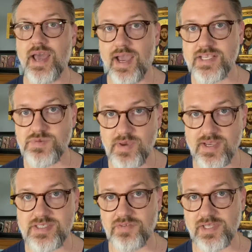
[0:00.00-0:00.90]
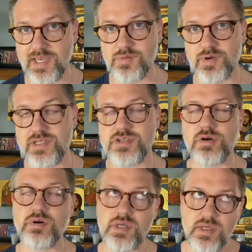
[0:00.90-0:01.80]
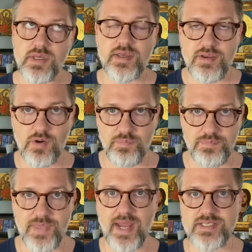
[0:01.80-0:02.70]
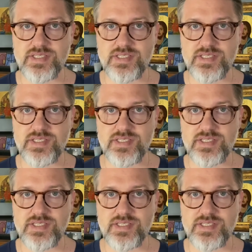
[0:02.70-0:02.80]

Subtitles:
aspects of a language. So, you know, that is